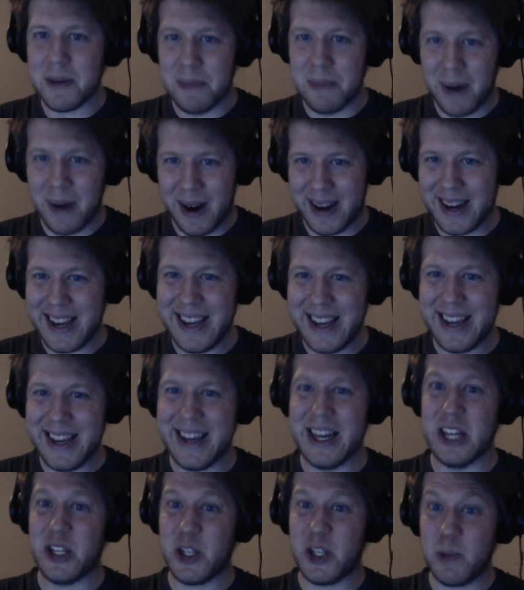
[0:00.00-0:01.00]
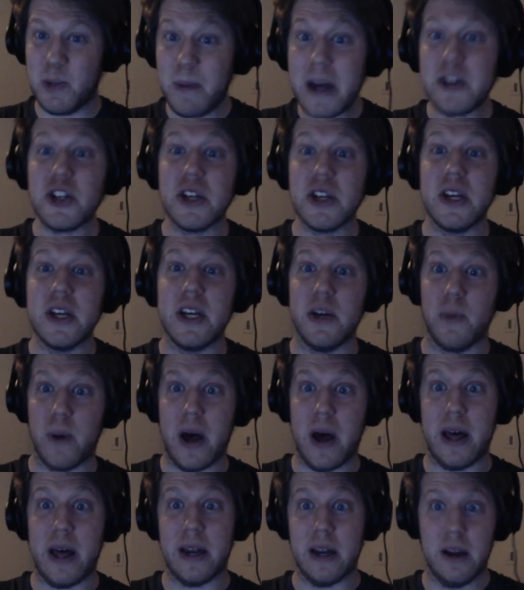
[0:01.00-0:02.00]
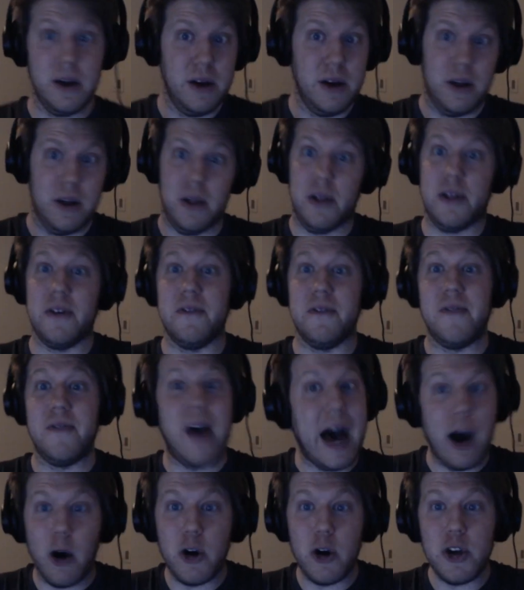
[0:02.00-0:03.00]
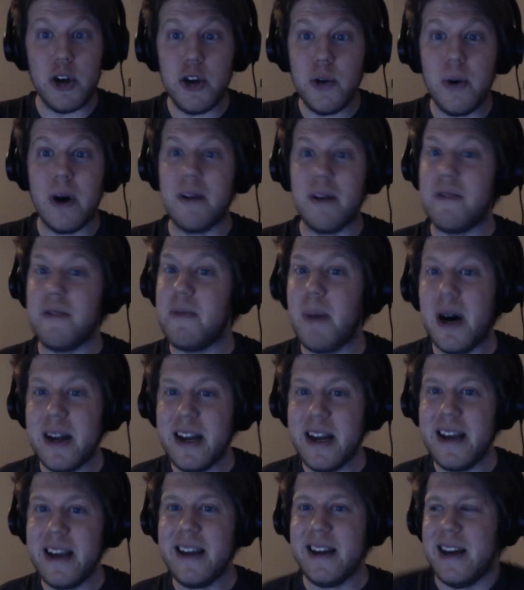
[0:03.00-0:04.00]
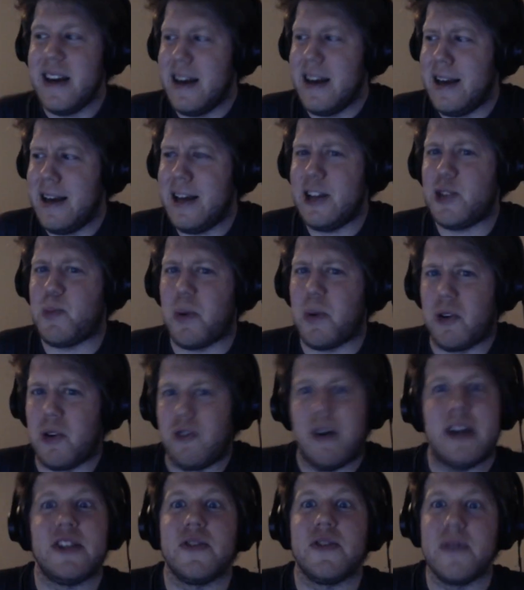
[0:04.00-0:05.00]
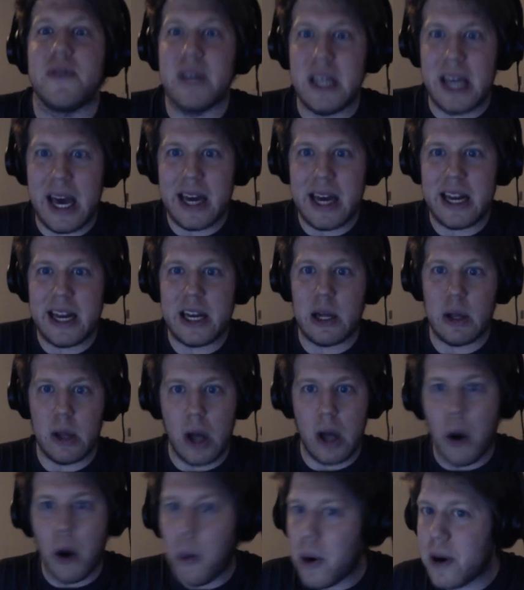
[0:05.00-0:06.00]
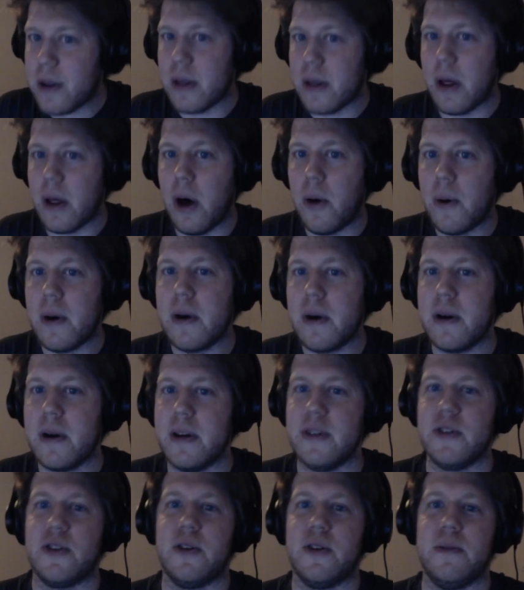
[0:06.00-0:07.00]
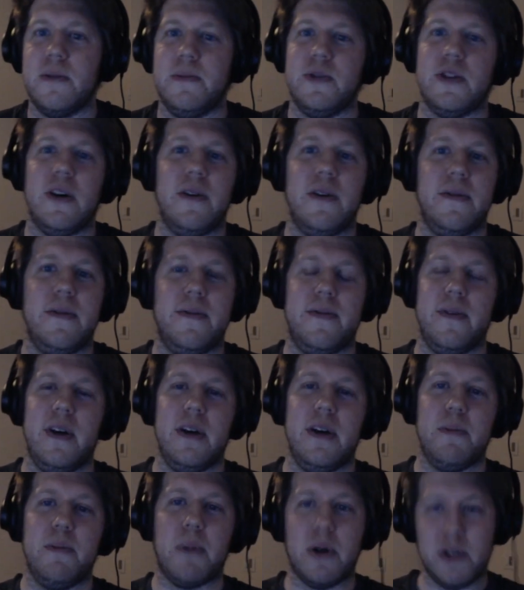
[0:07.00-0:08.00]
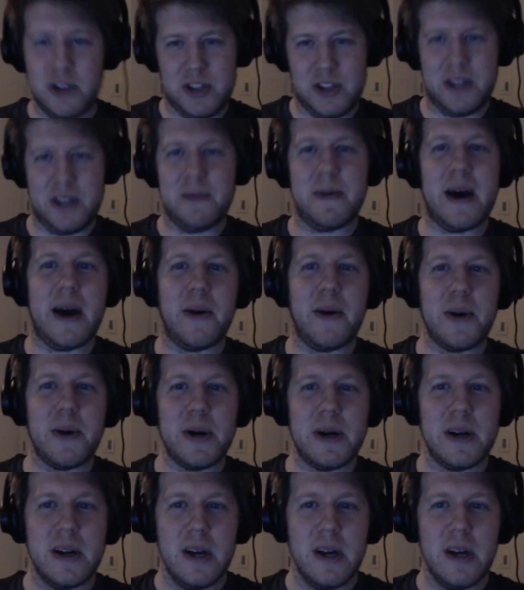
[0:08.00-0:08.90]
money, especially when the value of money is progressively getting lower and lower in terms of purchasing power,